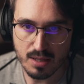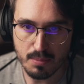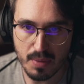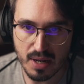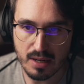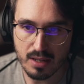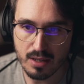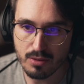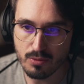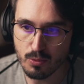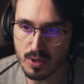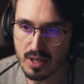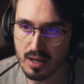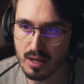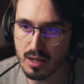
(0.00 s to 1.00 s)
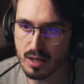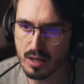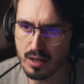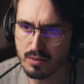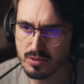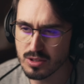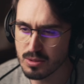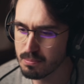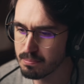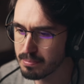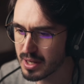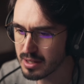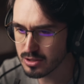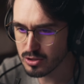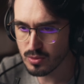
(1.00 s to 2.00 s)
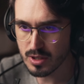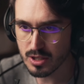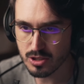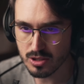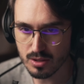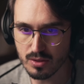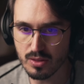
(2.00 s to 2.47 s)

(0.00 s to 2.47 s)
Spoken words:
I believe we have some punctuation